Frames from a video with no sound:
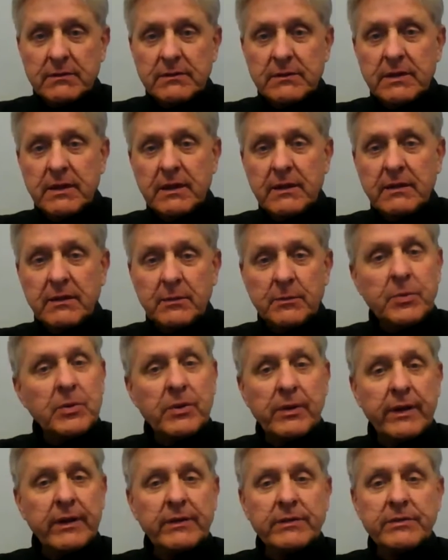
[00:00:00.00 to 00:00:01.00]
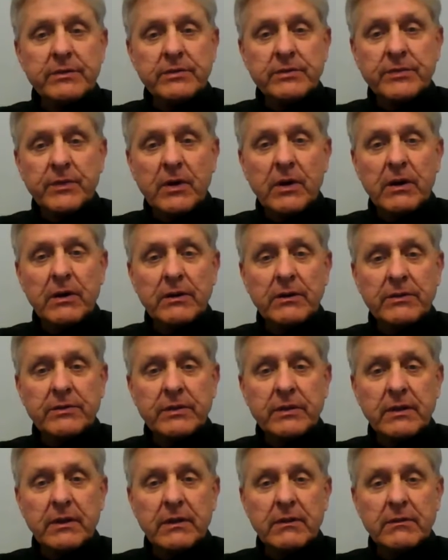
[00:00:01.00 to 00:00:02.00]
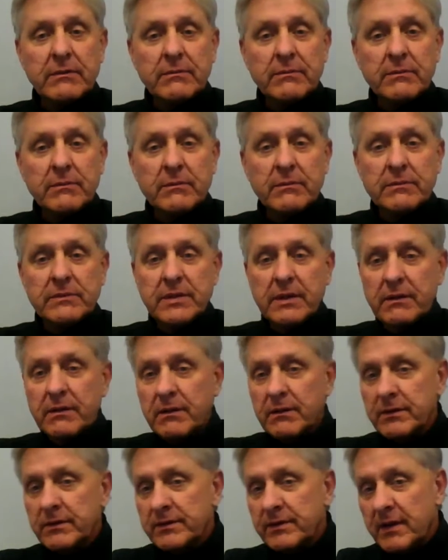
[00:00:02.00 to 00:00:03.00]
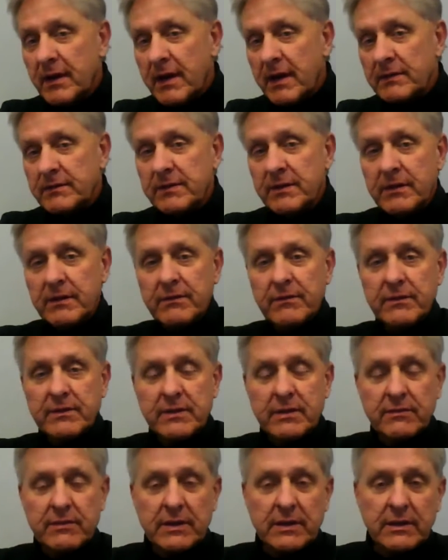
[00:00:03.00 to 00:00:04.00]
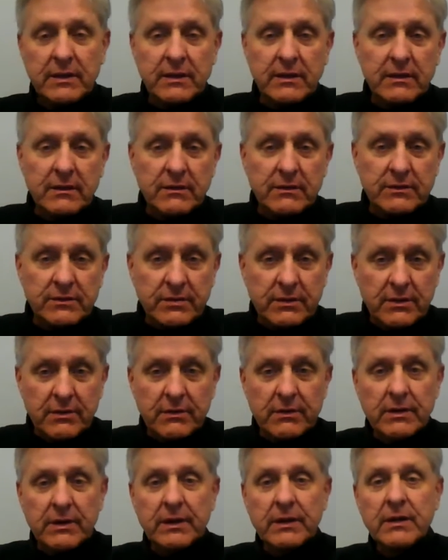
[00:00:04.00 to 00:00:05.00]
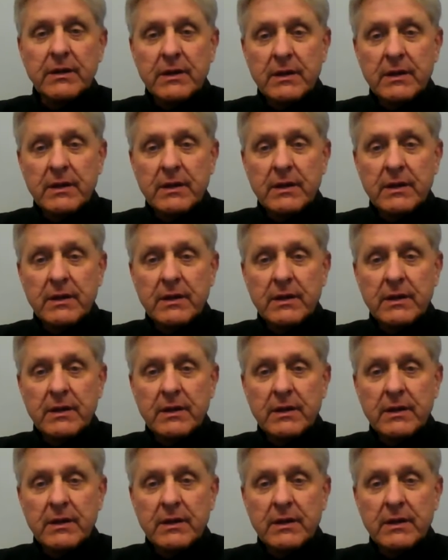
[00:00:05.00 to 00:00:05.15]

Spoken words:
taking place as far as terrorist activity and security,